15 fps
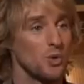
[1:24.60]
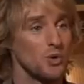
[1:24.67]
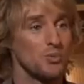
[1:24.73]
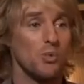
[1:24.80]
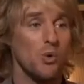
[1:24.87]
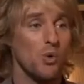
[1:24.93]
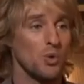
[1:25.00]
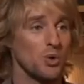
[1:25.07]
to a
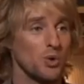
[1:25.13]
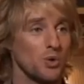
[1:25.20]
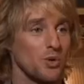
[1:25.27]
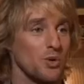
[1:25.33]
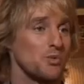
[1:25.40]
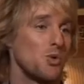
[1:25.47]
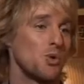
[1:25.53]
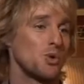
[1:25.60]
reporter, and
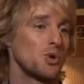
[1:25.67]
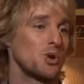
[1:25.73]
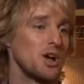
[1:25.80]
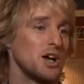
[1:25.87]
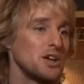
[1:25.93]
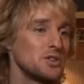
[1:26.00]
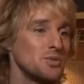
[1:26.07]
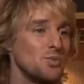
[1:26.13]
a reporter
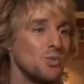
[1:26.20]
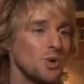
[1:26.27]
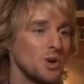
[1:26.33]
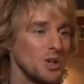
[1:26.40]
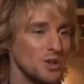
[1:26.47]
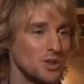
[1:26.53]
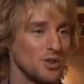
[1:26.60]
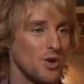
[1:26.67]
asked him
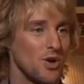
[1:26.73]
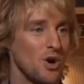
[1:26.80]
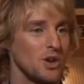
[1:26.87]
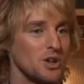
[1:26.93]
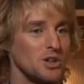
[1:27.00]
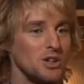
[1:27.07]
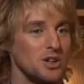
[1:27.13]
what he thought,